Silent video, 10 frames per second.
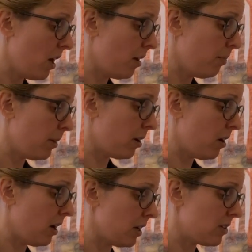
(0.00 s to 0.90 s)

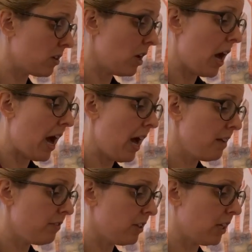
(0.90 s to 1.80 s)
because I
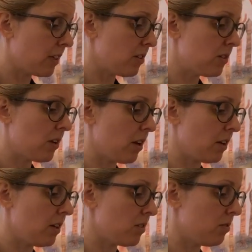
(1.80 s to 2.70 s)
feel like the sun
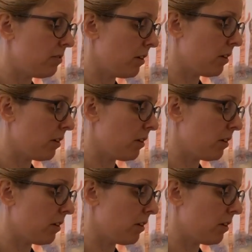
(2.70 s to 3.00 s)
is very